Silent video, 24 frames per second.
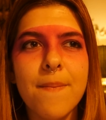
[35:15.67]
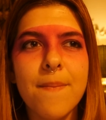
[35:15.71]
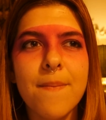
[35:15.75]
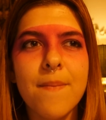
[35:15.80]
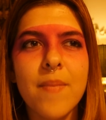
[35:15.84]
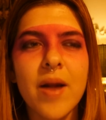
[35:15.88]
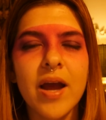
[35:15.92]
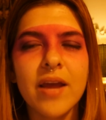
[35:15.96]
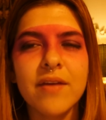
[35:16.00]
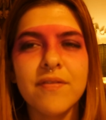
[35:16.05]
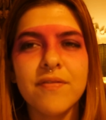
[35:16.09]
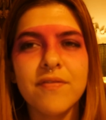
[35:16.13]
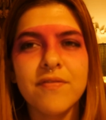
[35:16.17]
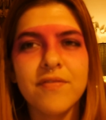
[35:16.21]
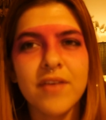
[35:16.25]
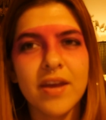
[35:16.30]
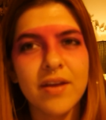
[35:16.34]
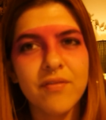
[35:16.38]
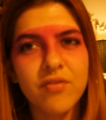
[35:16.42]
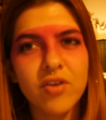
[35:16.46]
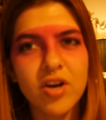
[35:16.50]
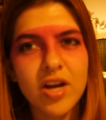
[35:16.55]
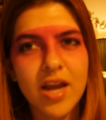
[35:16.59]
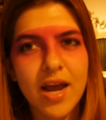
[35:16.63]
my
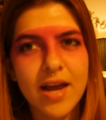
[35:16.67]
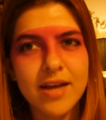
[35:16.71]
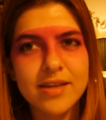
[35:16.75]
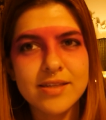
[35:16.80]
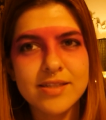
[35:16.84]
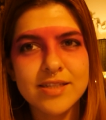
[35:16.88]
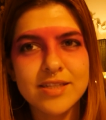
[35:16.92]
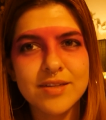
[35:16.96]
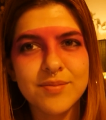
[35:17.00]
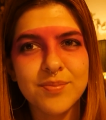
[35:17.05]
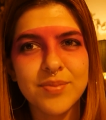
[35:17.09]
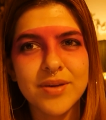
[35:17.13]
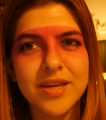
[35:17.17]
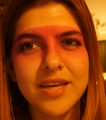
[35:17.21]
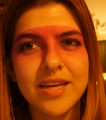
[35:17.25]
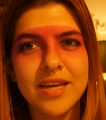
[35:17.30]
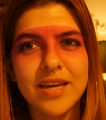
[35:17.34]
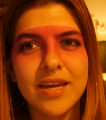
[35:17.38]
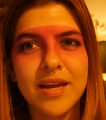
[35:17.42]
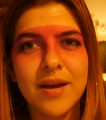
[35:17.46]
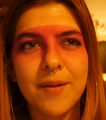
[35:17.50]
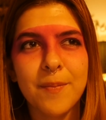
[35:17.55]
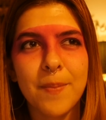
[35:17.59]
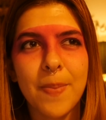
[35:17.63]
favorite has to
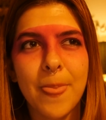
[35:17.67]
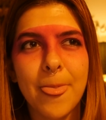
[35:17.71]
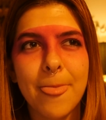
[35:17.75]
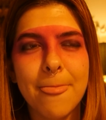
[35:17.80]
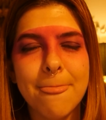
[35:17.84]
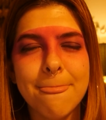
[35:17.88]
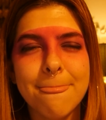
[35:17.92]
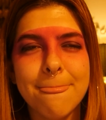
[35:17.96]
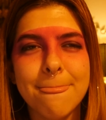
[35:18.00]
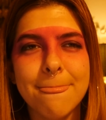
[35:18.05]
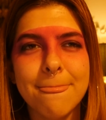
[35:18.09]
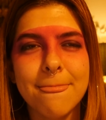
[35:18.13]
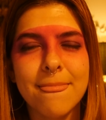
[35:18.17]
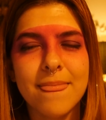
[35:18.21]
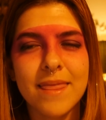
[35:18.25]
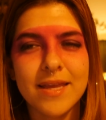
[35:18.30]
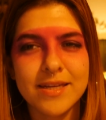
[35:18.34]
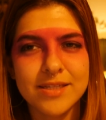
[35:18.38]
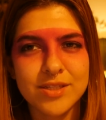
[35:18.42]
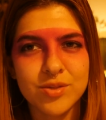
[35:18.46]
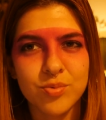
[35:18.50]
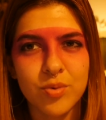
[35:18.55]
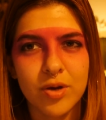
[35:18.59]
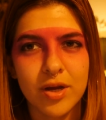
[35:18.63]
be
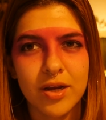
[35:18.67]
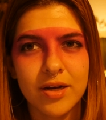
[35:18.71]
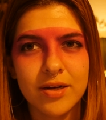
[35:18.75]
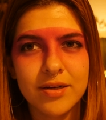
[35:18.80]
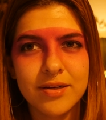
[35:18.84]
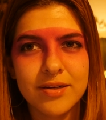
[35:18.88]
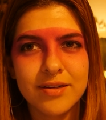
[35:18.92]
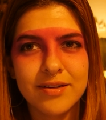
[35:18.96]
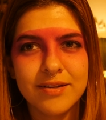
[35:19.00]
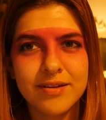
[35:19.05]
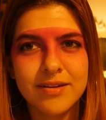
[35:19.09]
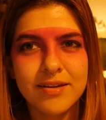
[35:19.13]
this one.